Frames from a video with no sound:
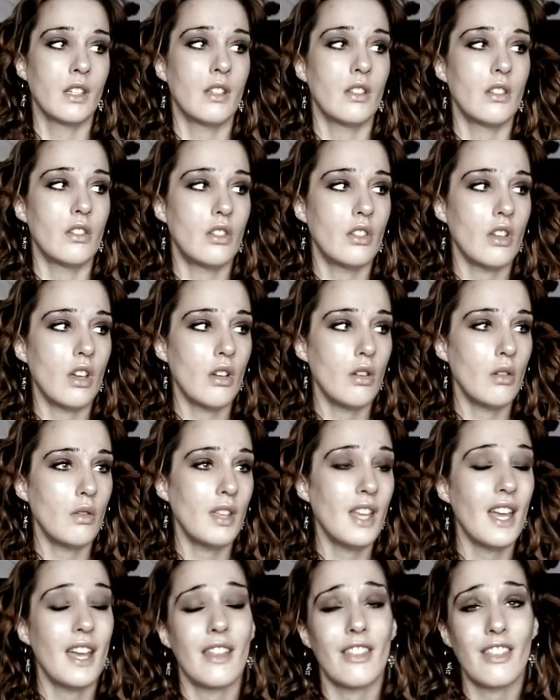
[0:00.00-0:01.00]
So
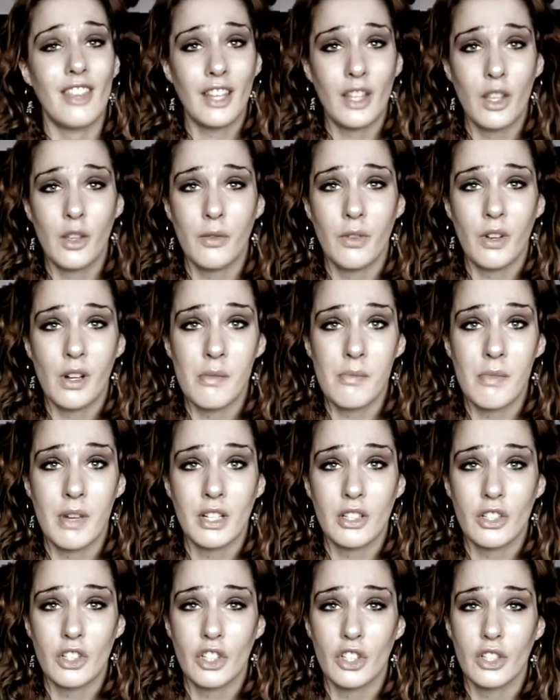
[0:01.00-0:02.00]
yeah, thank you very
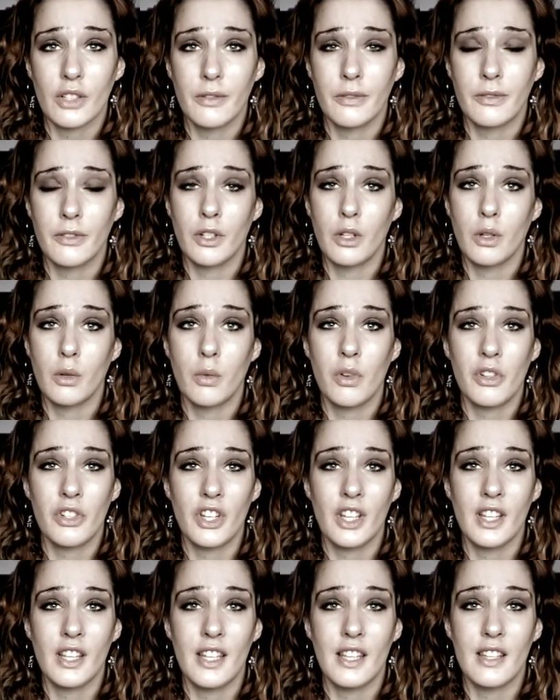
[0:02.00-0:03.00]
much for
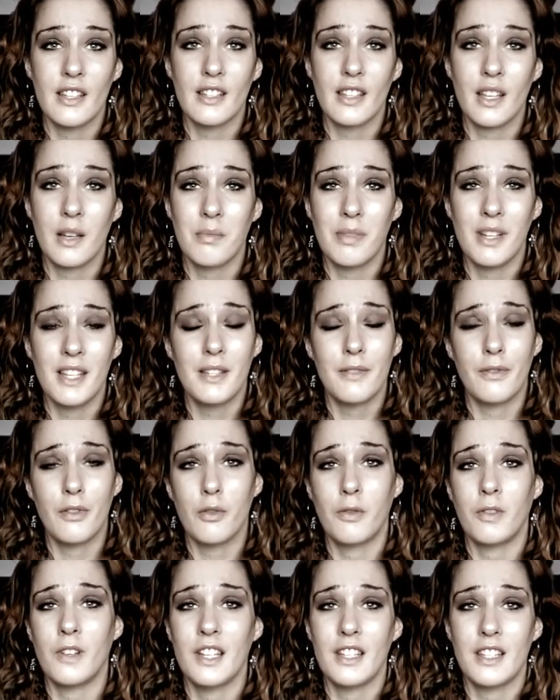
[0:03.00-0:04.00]
watching this, and please feel
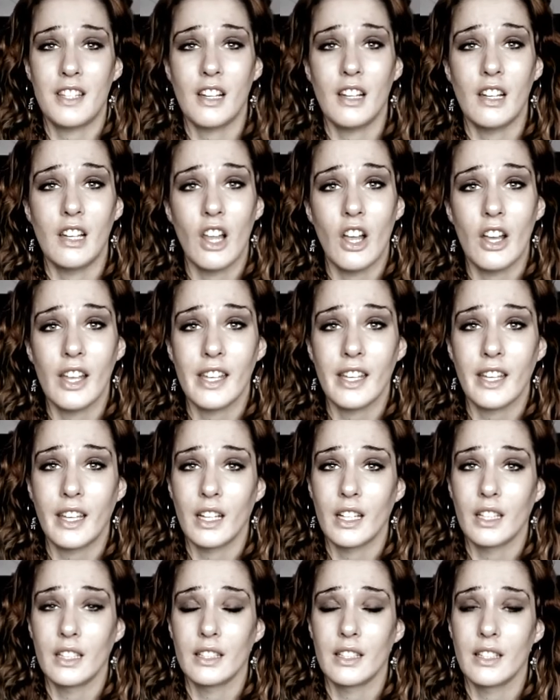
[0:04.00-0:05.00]
free to like
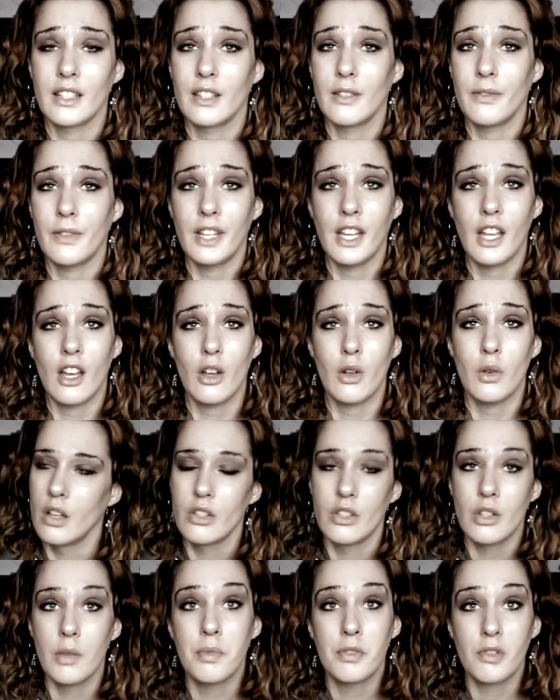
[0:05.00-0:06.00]
the video,
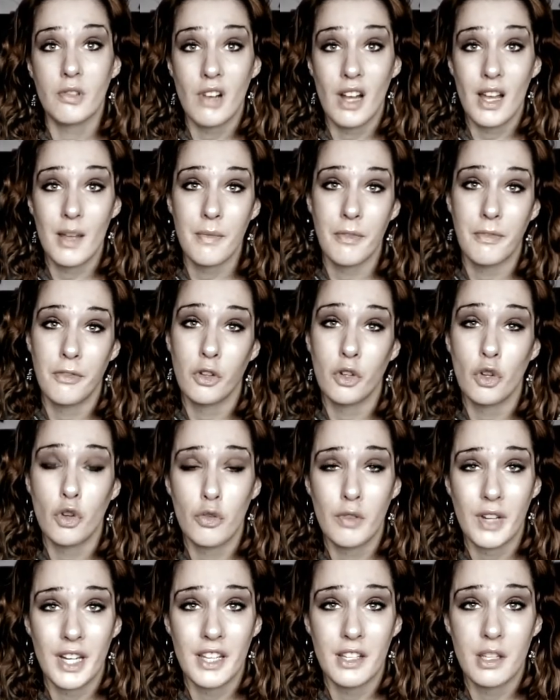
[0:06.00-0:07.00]
subscribe if you're not
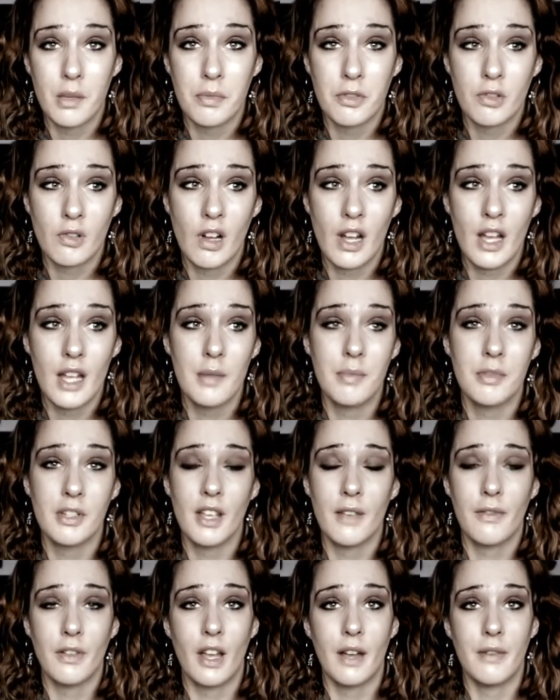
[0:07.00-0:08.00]
already subscribed.
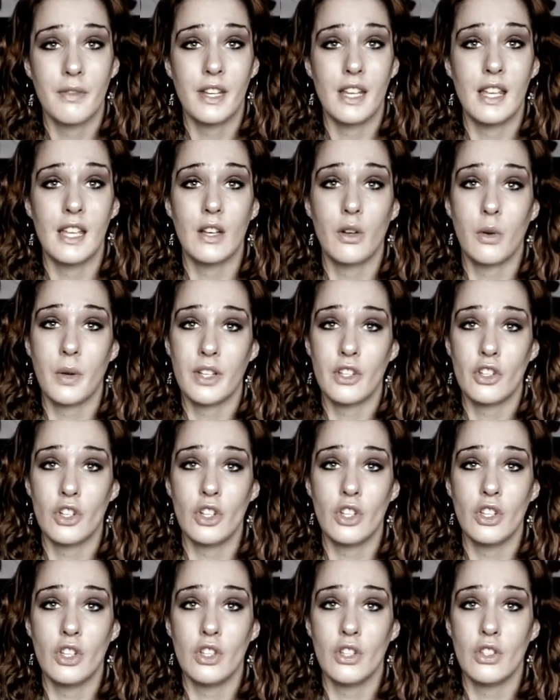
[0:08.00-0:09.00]
If you have any
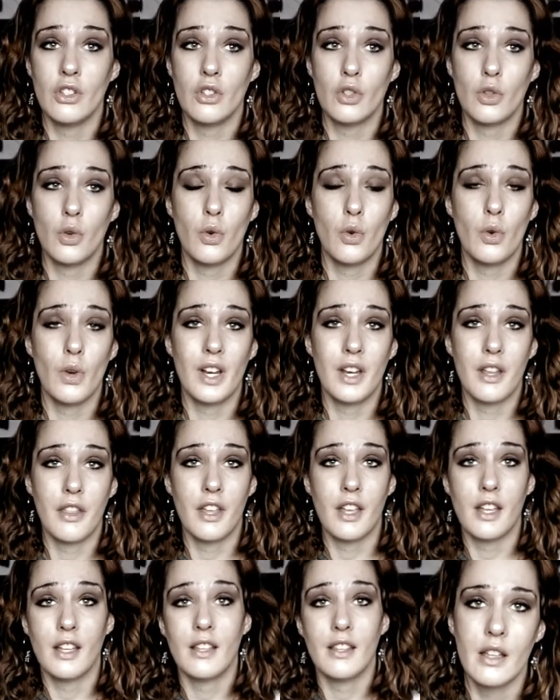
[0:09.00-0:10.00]
questions or
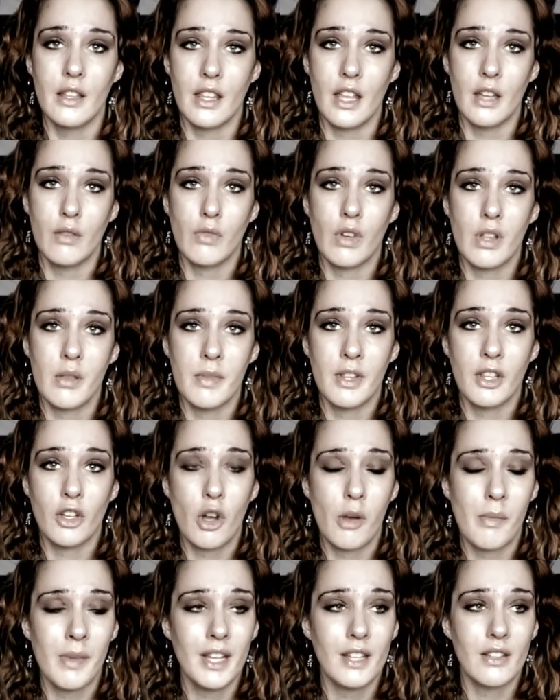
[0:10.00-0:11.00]
anything, then write them in the
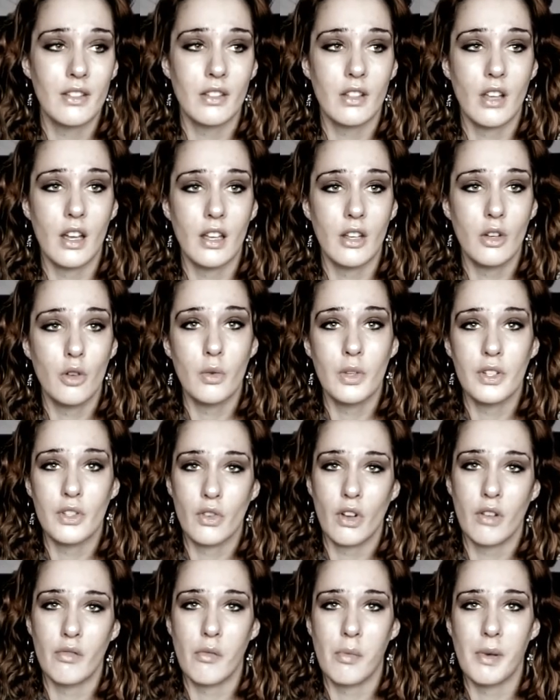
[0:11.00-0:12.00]
comments. I always
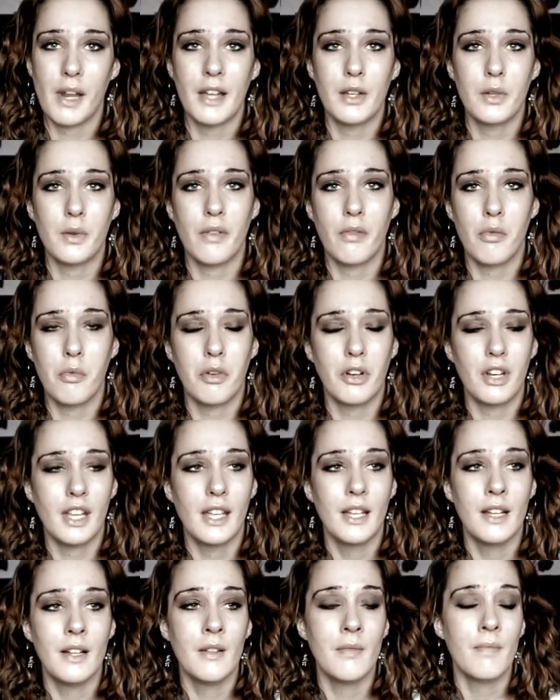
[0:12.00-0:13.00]
try and reply to everybody.
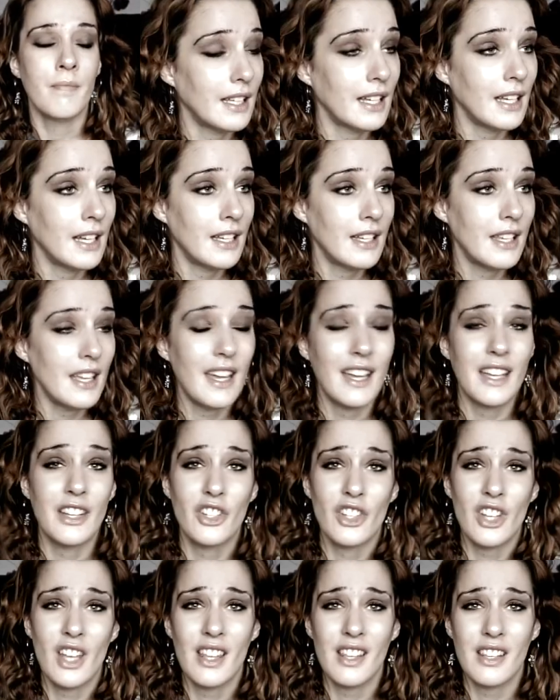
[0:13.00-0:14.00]
And yeah,
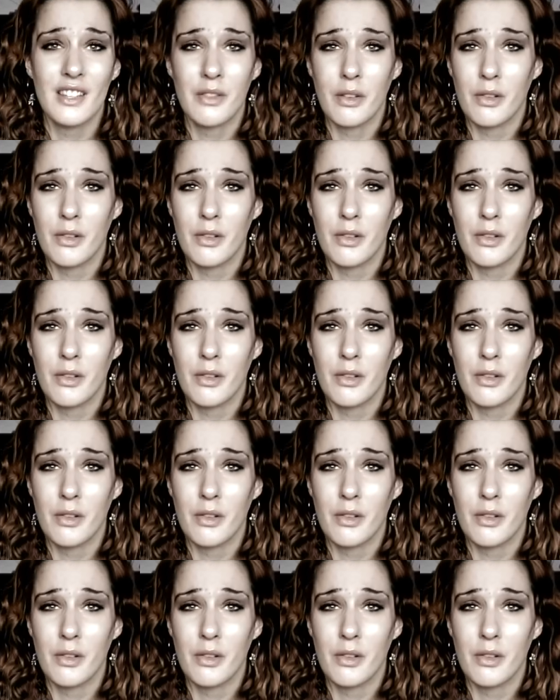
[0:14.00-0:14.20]
share this